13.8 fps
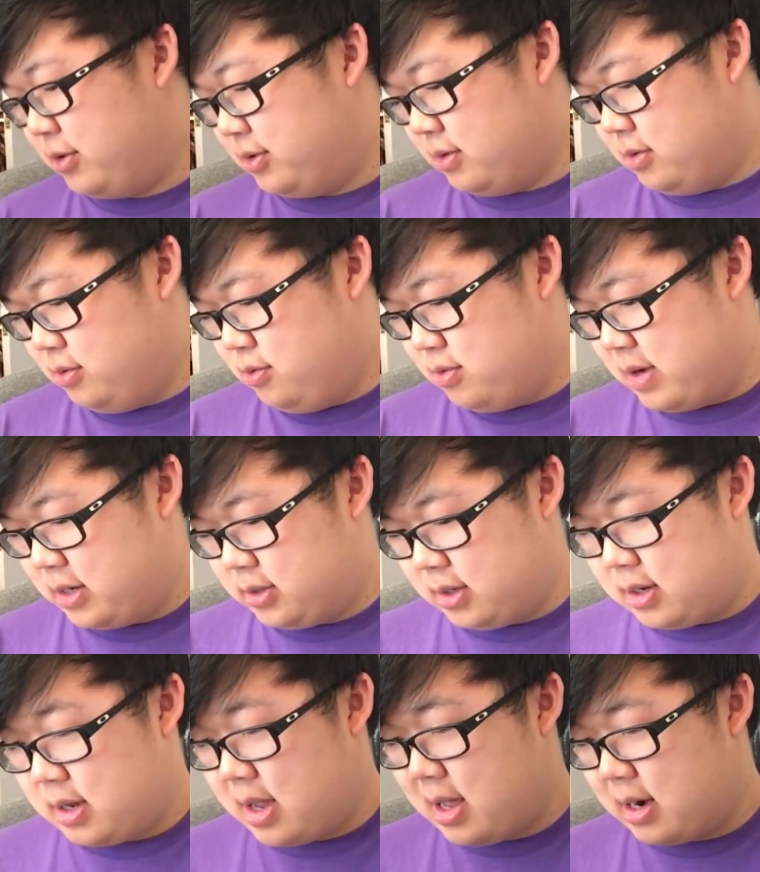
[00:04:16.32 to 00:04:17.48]
was... Ooh,
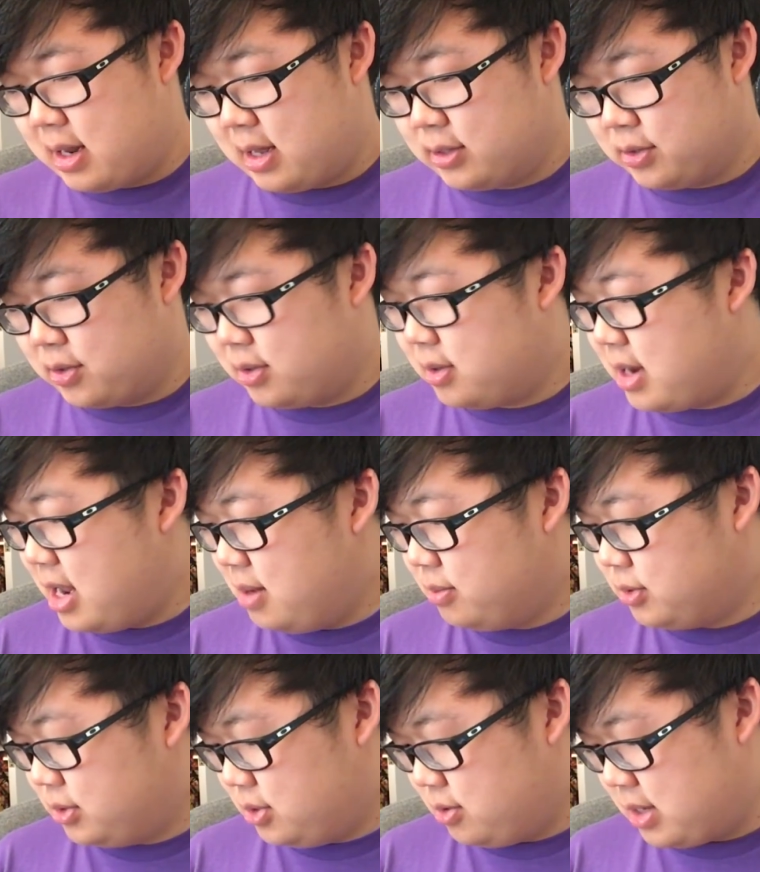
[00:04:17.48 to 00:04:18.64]
actually, yeah, it has all their
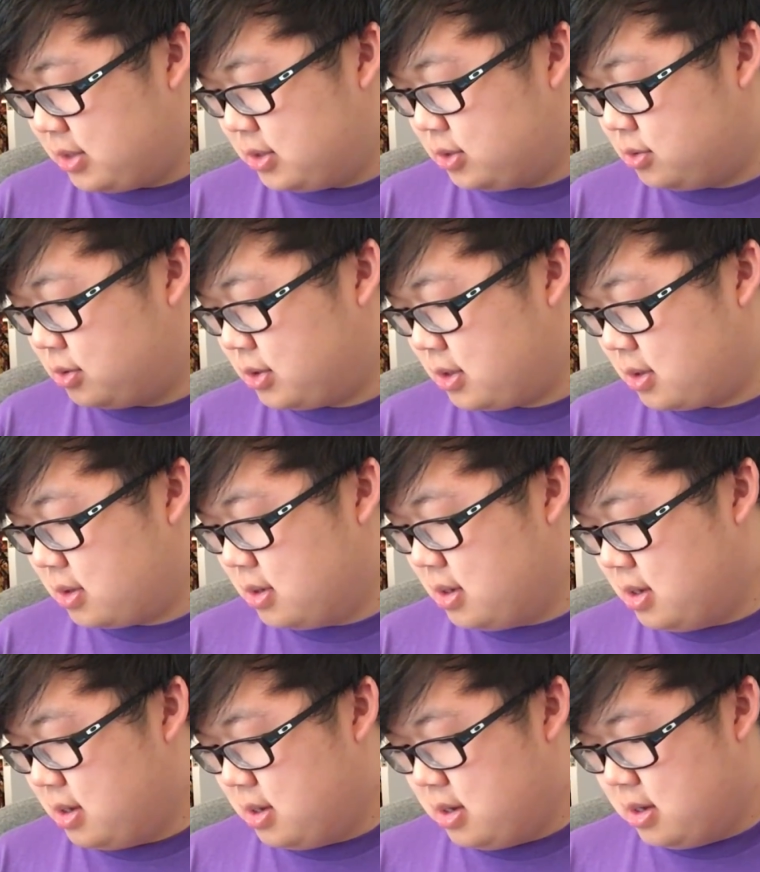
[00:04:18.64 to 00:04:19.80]
names, too. That's interesting.
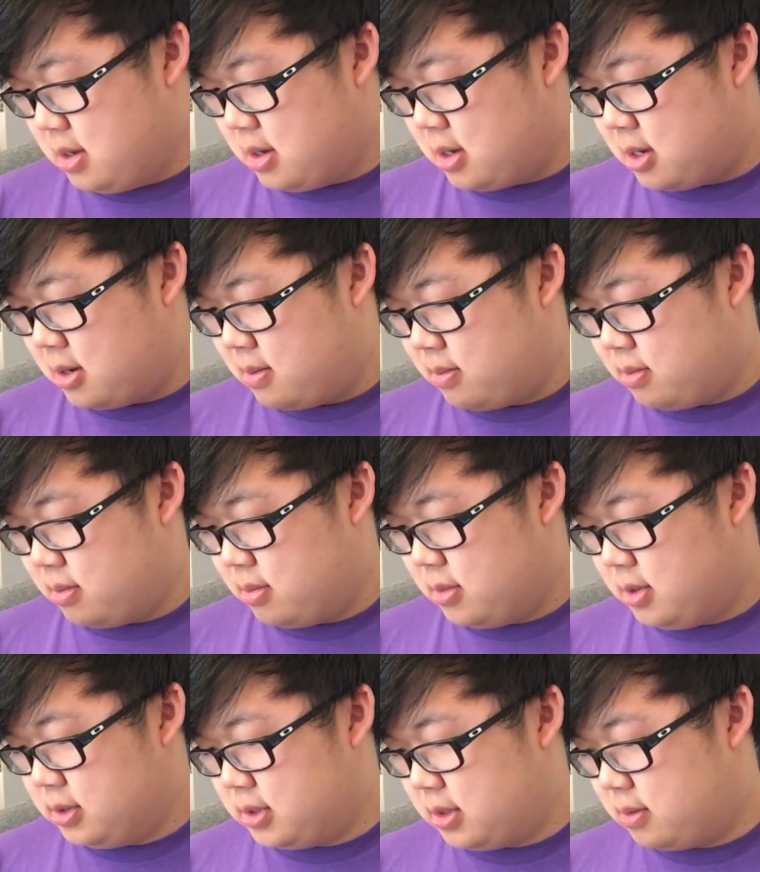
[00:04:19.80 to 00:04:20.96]

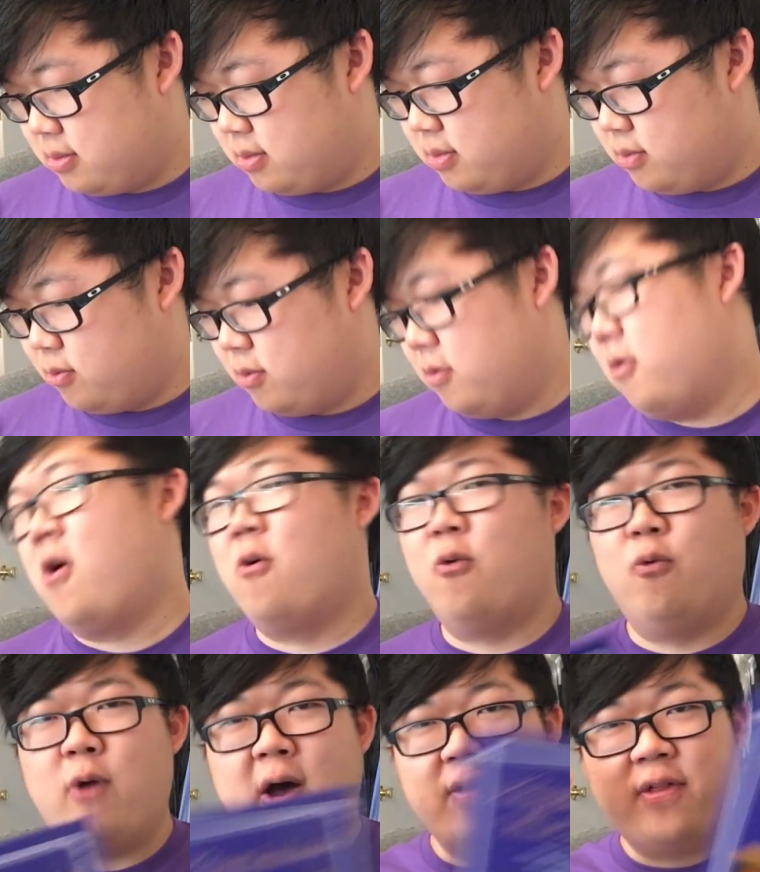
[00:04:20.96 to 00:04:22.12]
There's a
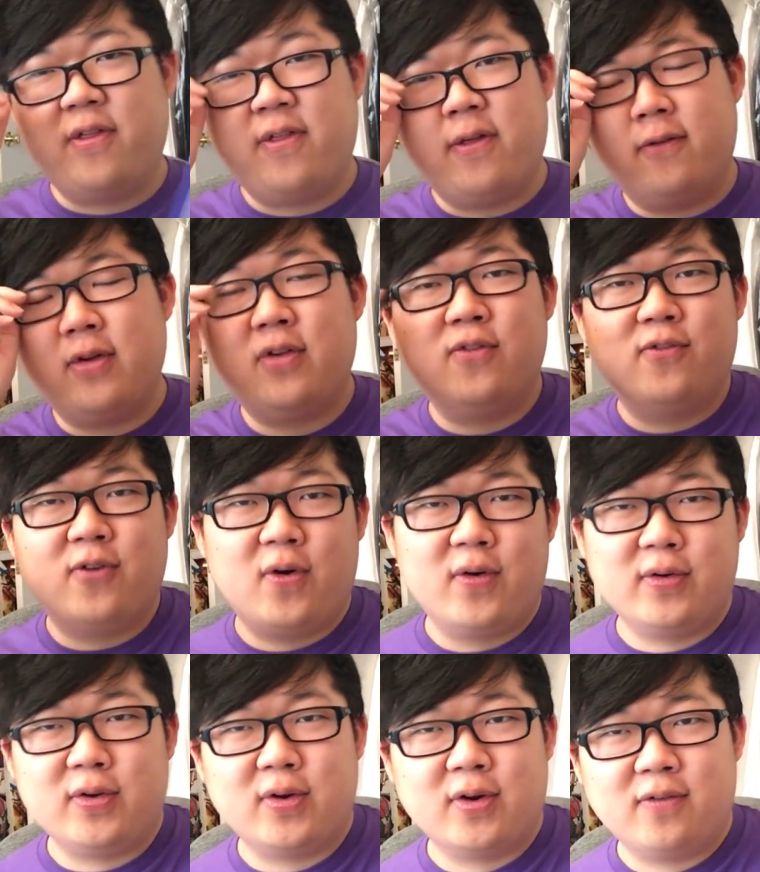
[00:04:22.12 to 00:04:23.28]
wealth of info
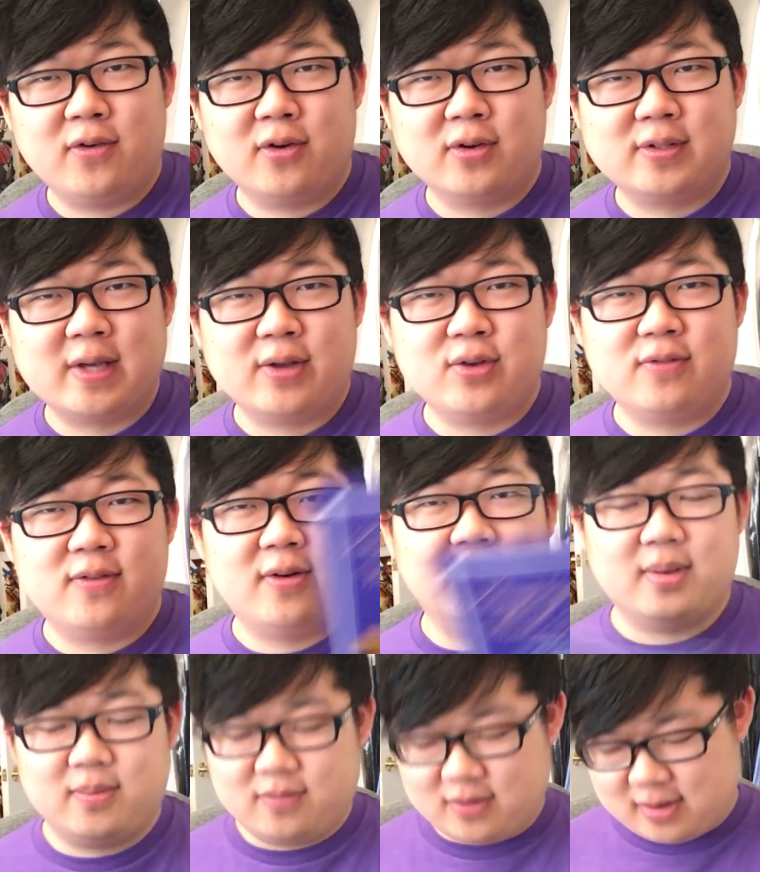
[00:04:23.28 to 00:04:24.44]
in here if you're a Sound Euphonium